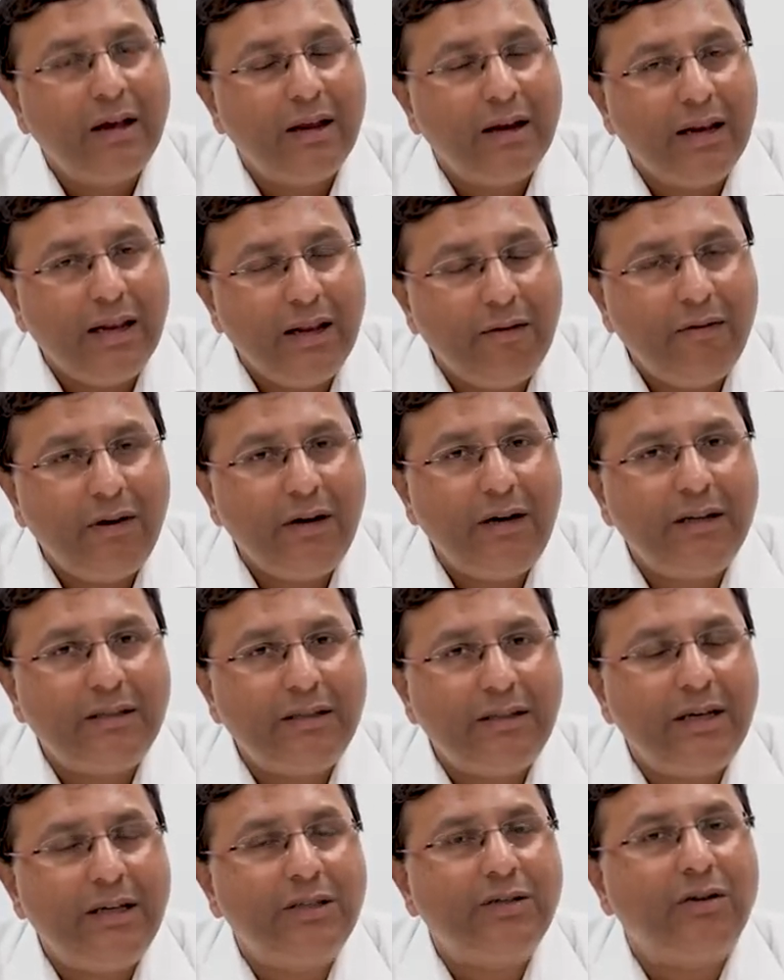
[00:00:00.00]
Liver
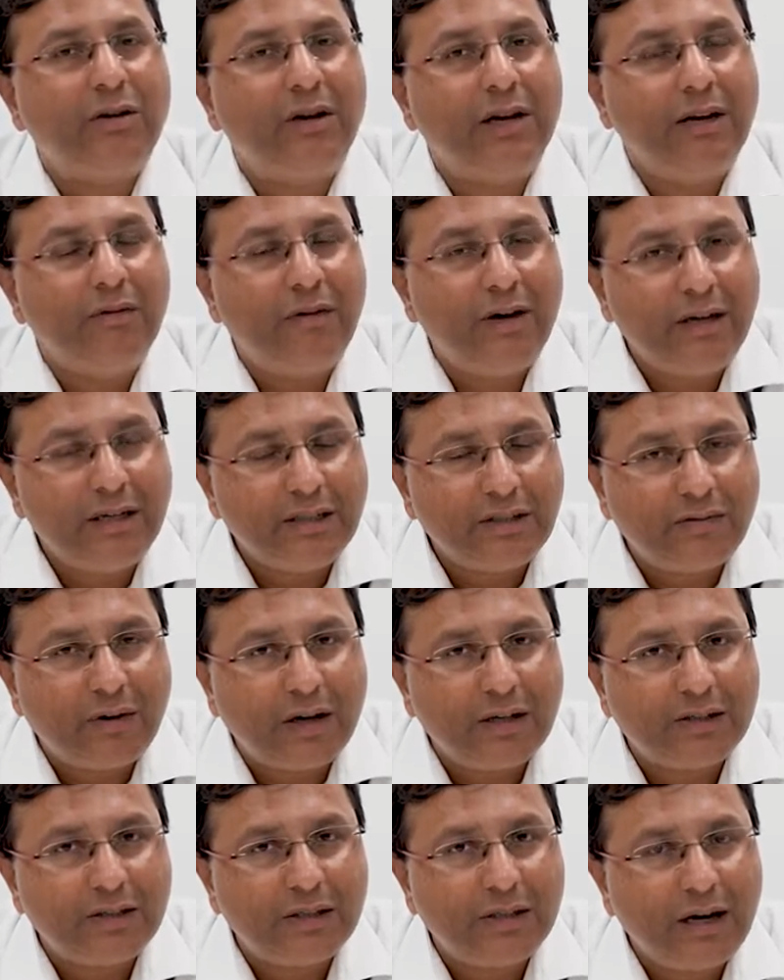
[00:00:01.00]
disease or liver
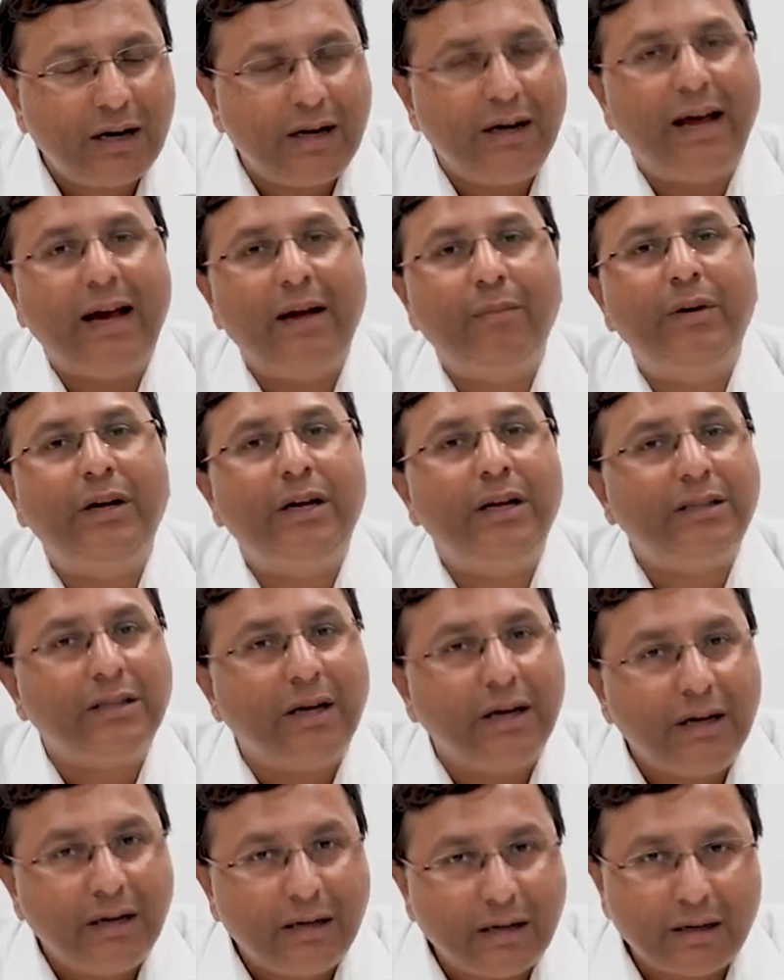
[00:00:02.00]
dysfunction and diabetes
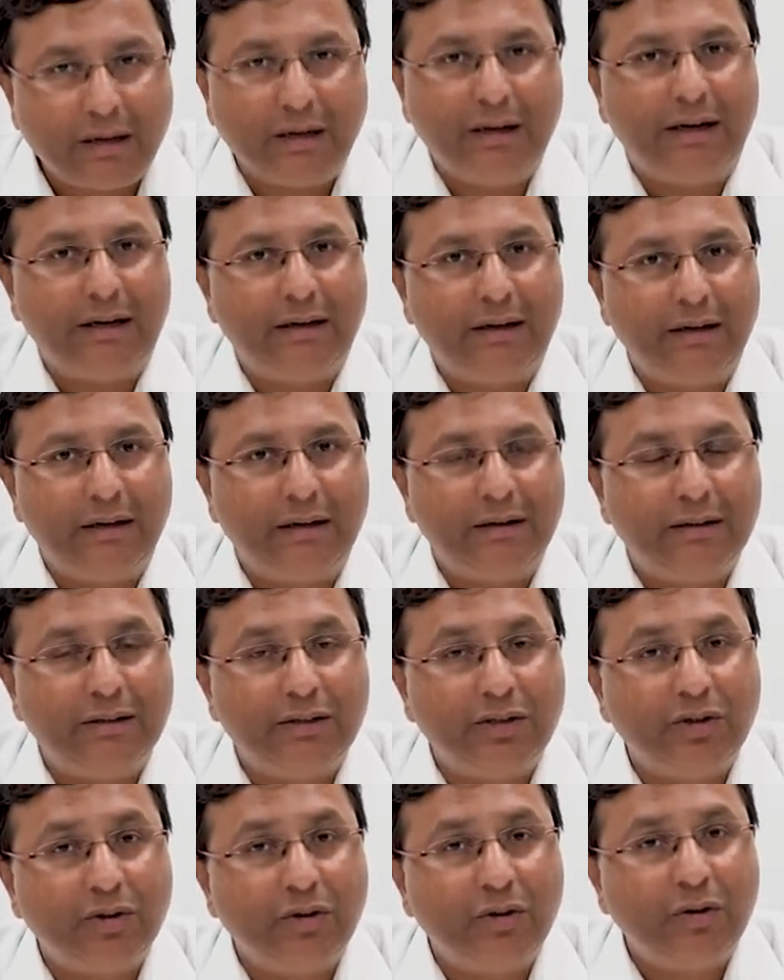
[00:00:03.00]
are interconnected.
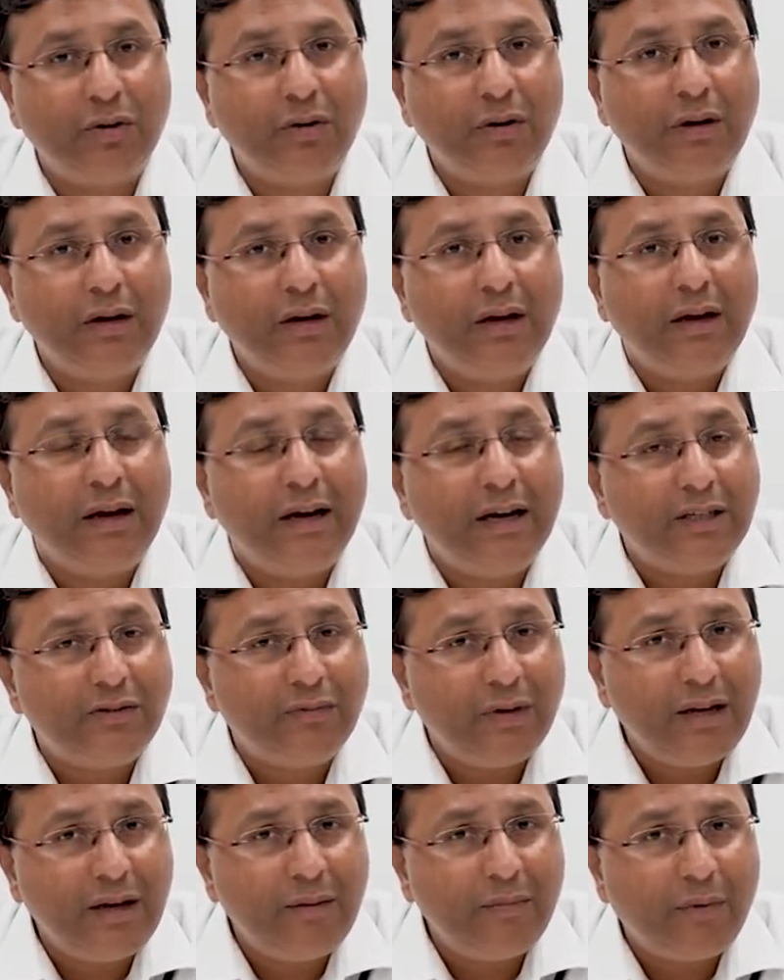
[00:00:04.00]
So it is
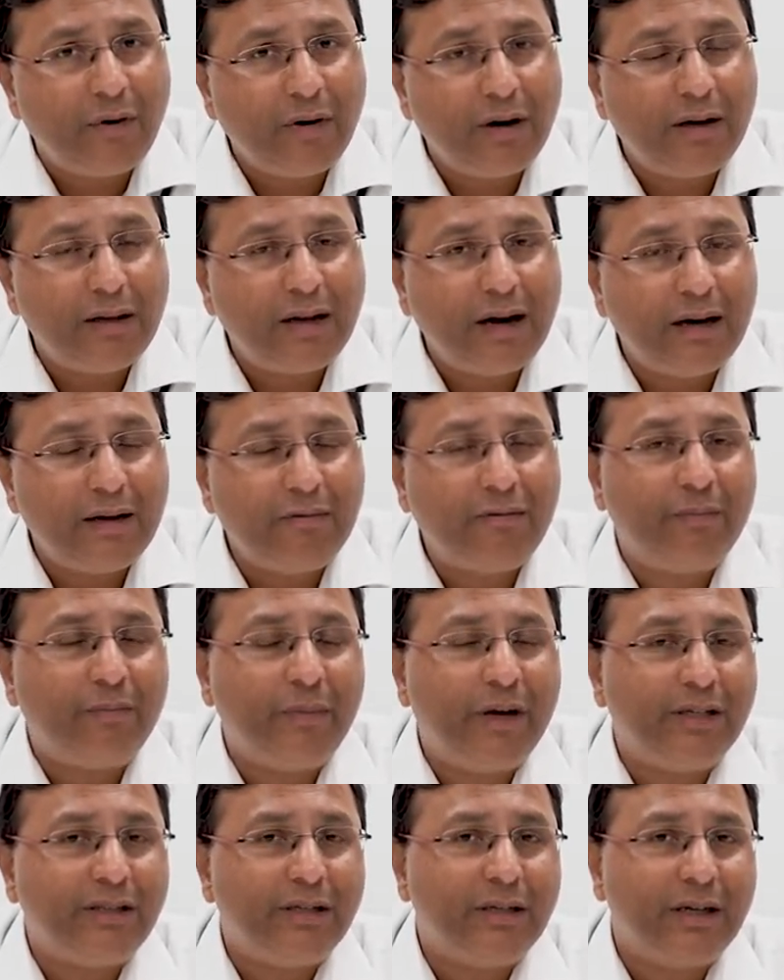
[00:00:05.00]
very important that if a
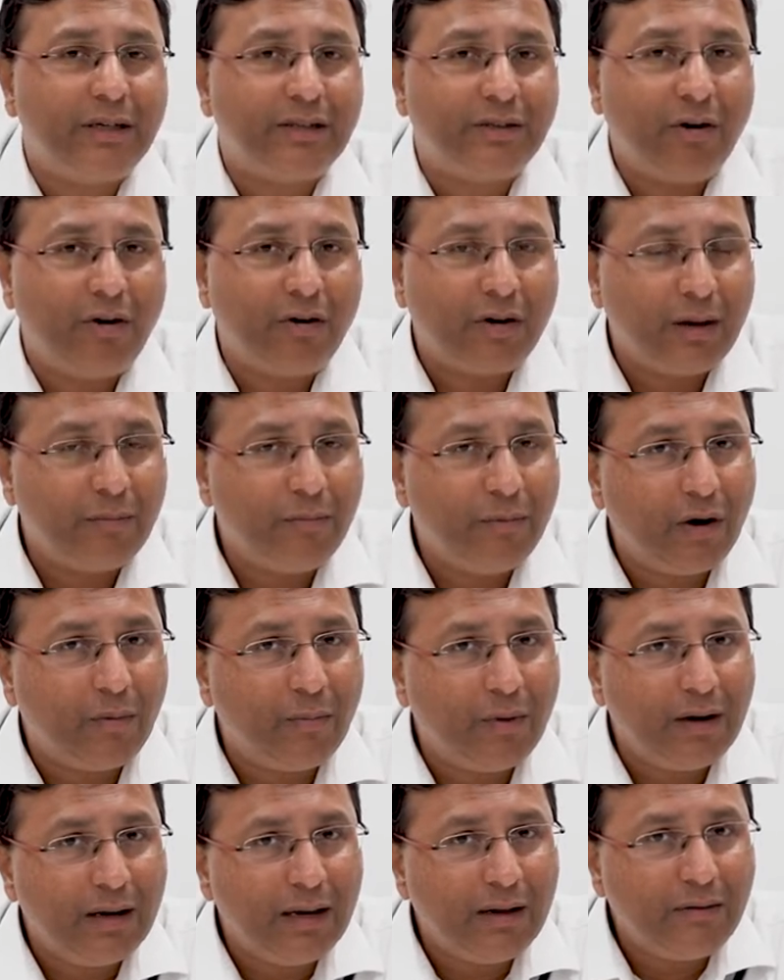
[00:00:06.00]
patient has got
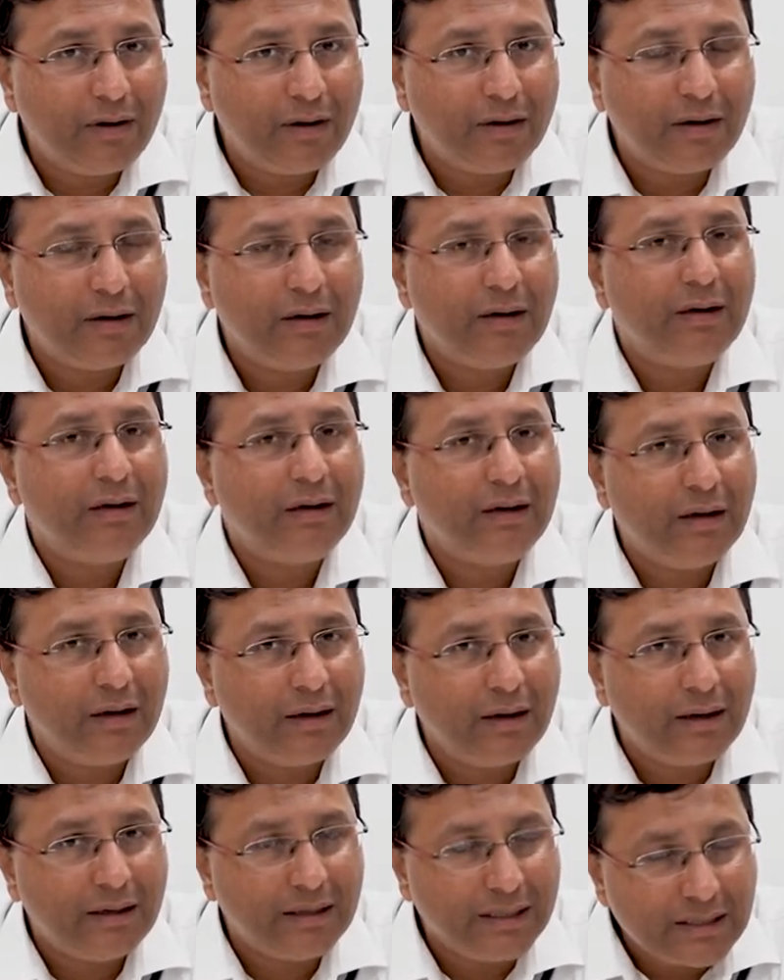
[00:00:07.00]
abnormal liver
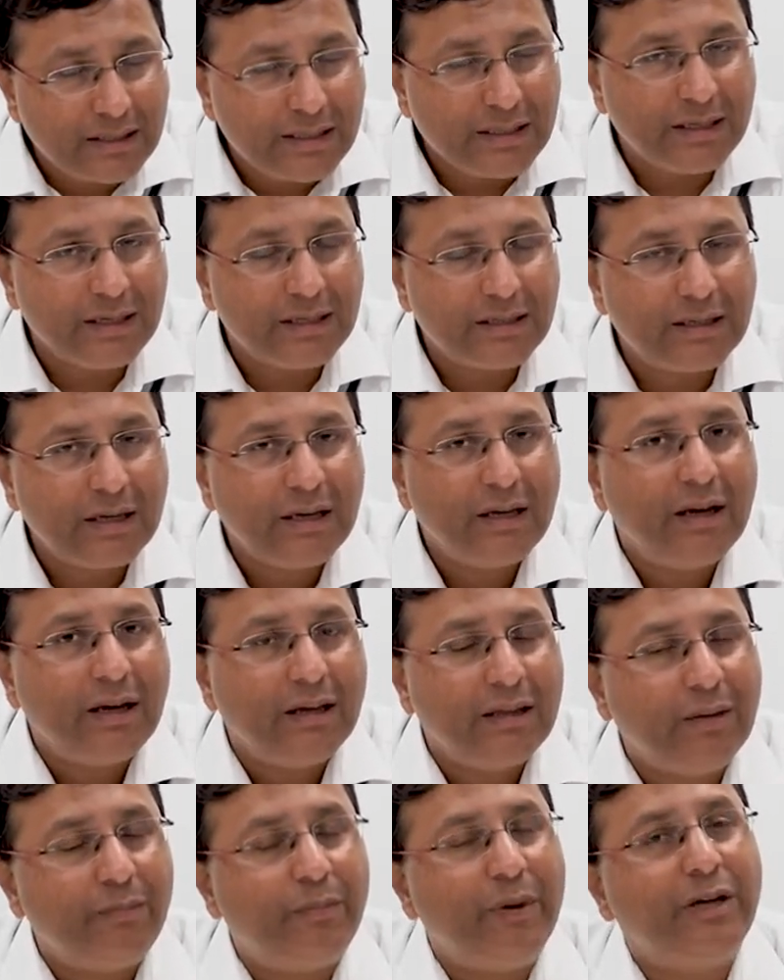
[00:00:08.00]
disease,
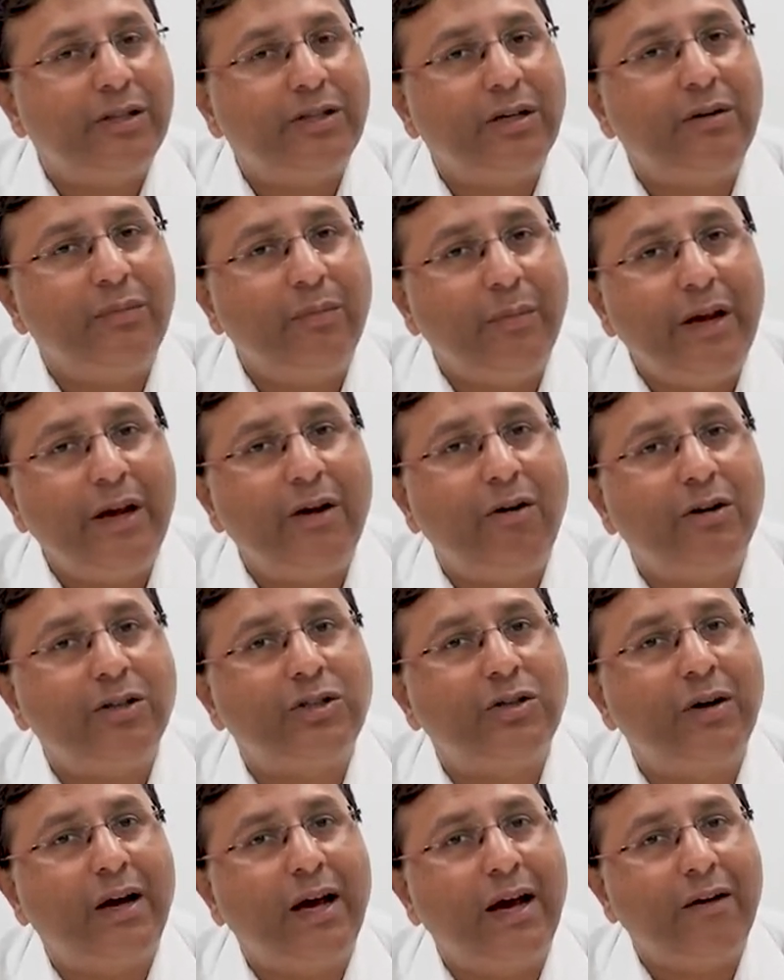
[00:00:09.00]
the patient may
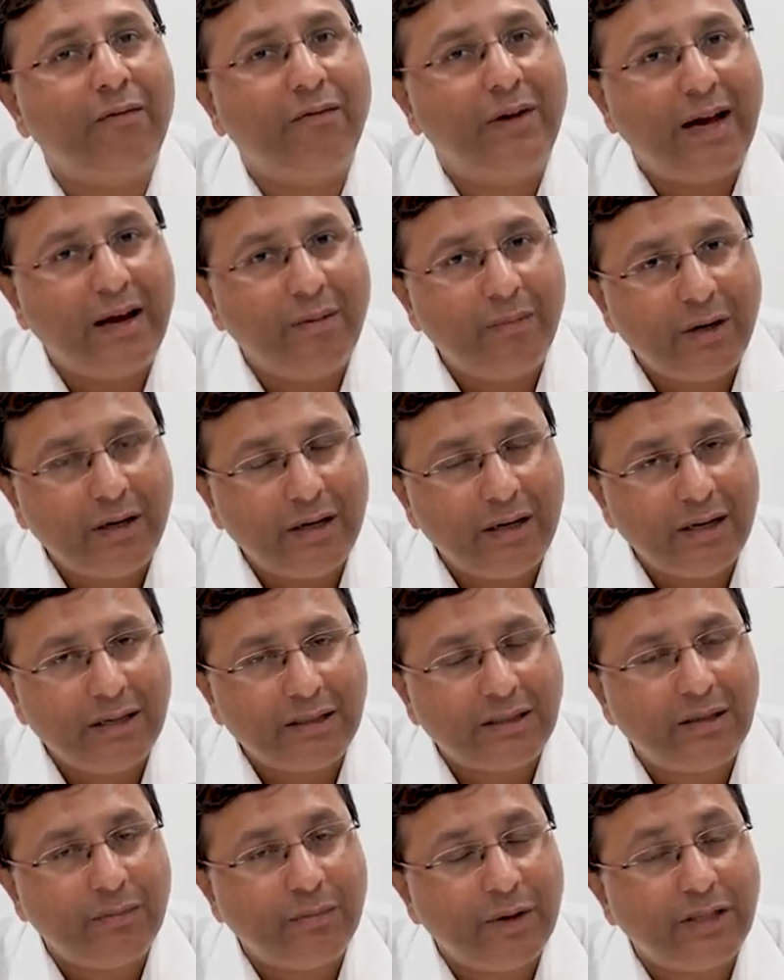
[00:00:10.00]
also have
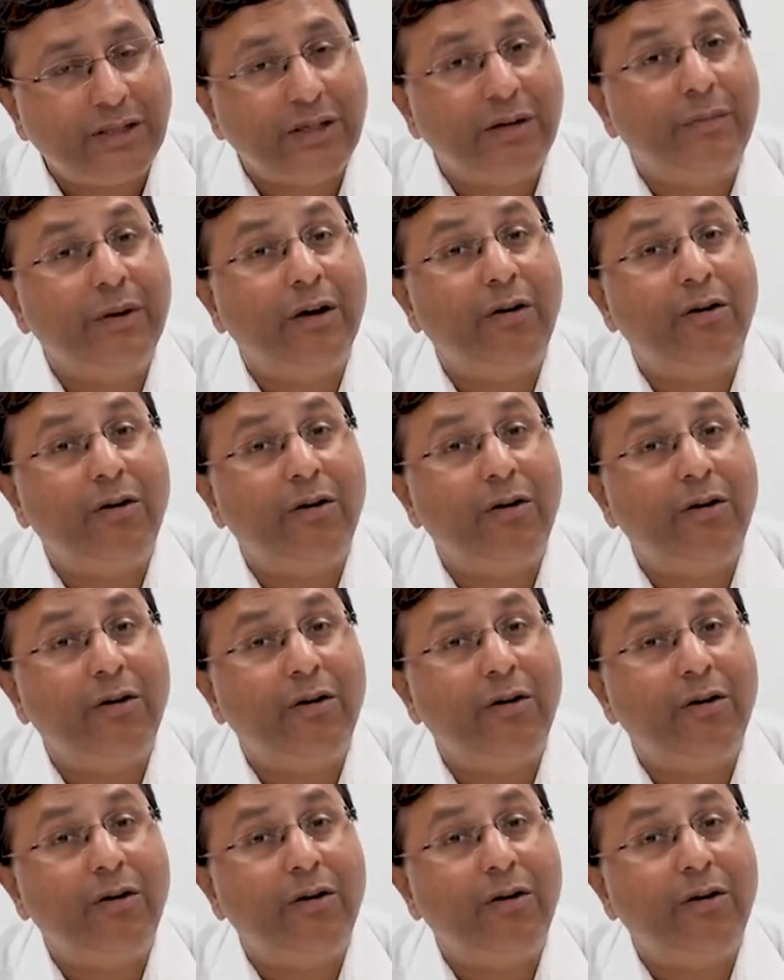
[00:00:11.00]
diabetes, the patient may